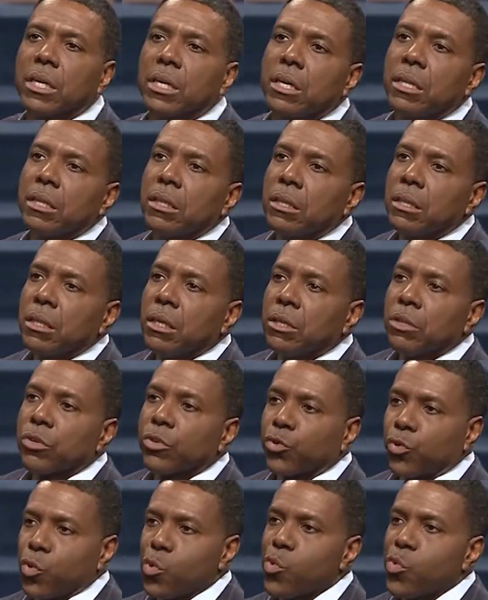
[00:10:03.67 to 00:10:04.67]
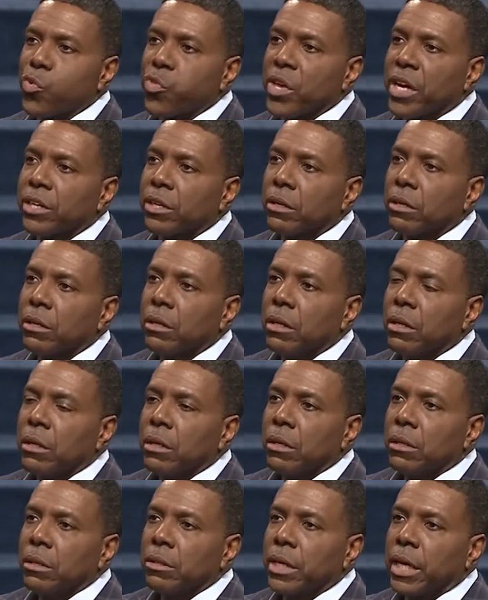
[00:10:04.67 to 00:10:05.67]
in the truth that,
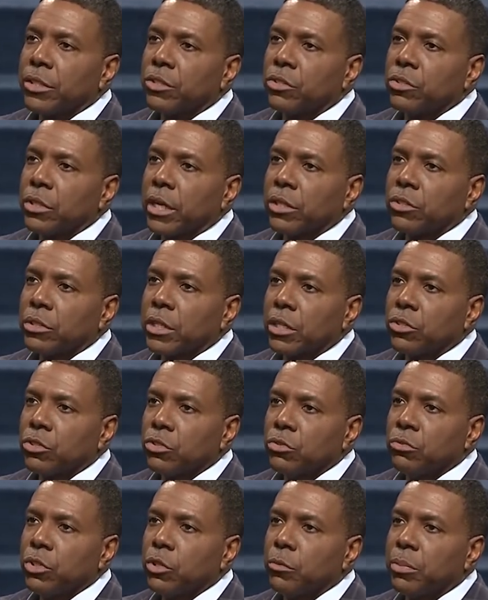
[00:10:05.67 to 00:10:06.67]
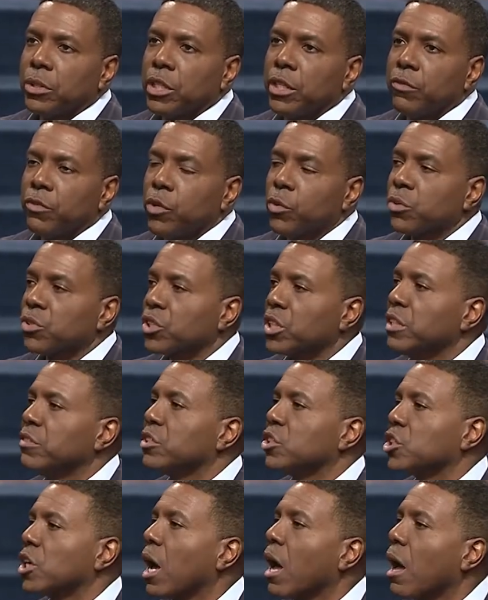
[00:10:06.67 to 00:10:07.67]
that, that, that you, you believe you receive
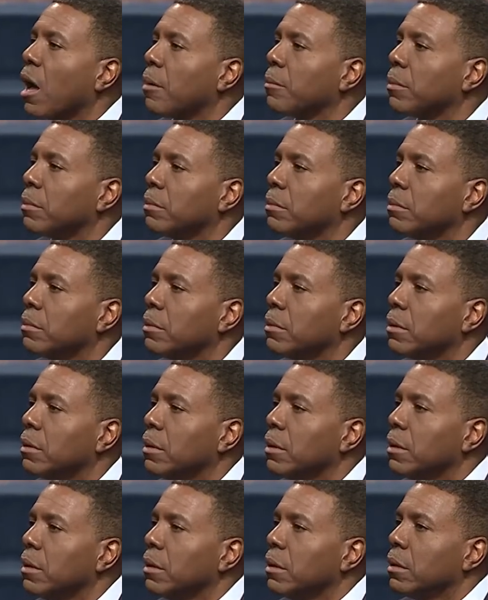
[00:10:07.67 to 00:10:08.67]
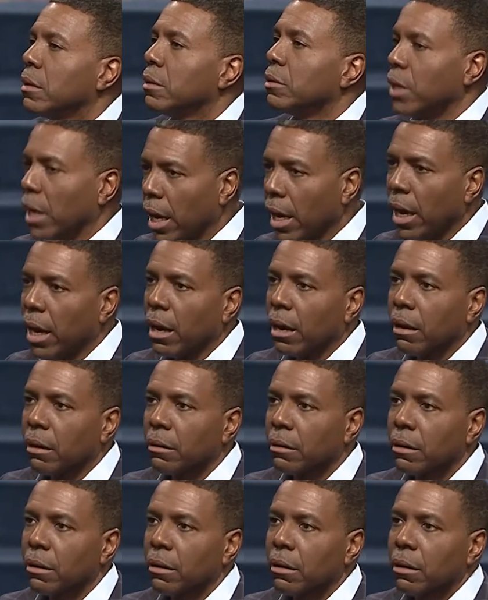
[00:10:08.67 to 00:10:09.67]
a job? Yeah,
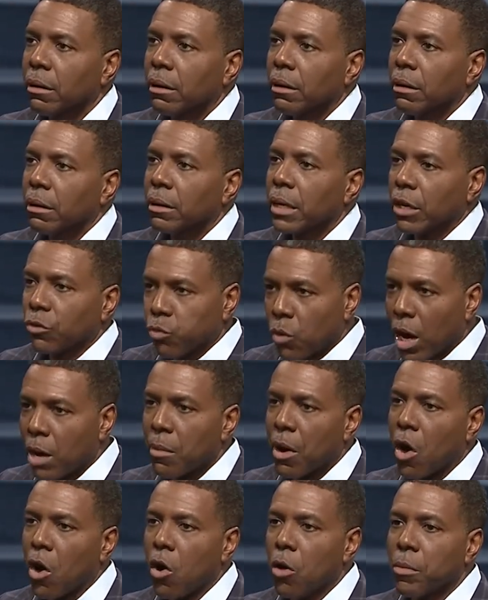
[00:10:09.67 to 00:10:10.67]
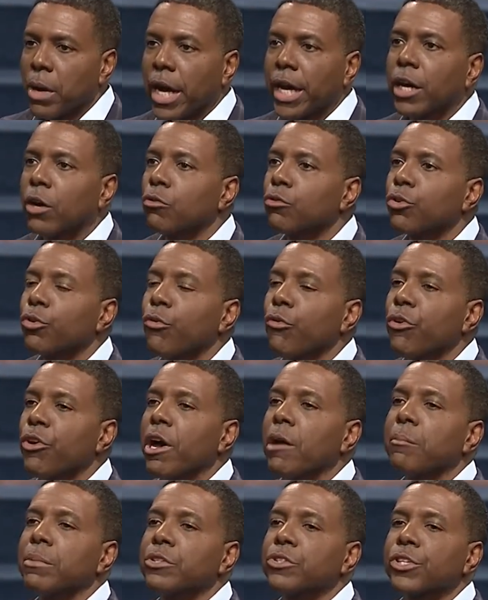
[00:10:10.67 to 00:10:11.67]
that's why I'm home. I ain't going to do
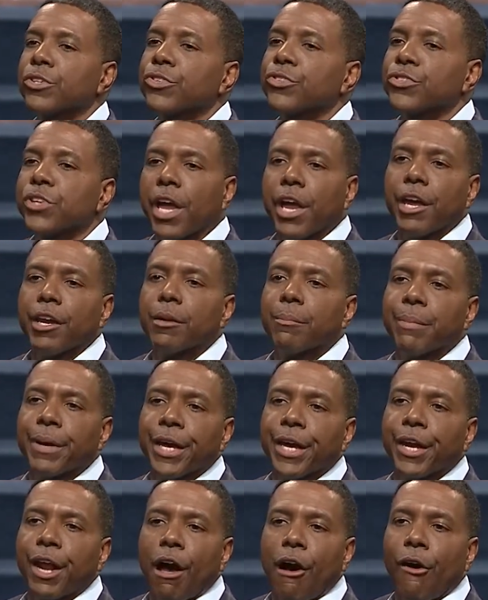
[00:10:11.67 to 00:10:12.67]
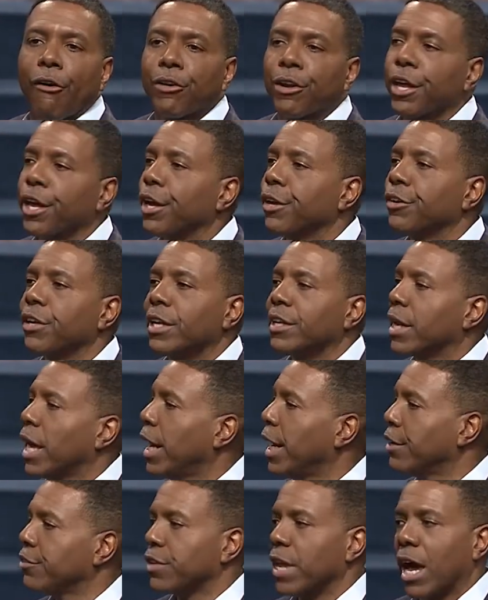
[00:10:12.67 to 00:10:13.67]
nothing but just stay in the bed all day. And that,
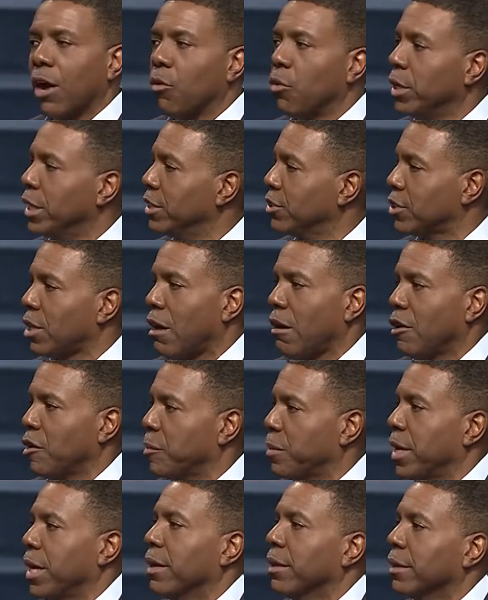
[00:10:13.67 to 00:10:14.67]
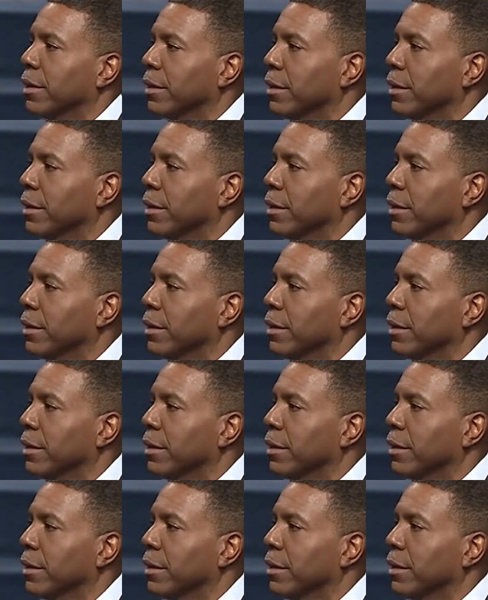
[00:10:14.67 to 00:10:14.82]
that is not what he's talking about.